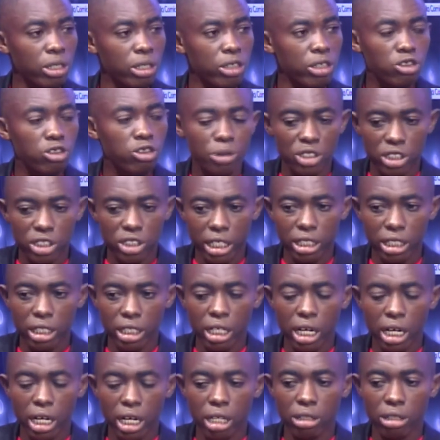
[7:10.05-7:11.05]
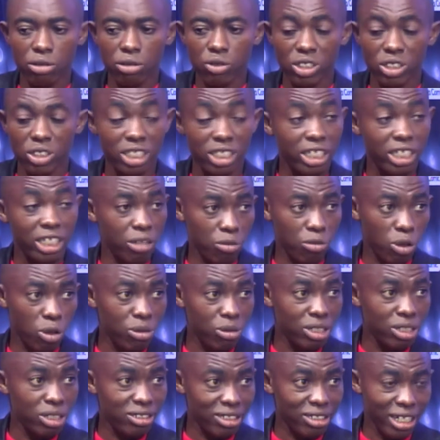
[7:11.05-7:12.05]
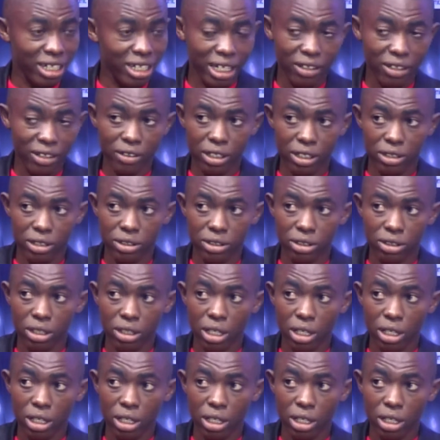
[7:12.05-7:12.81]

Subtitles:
especially in critical moments like this,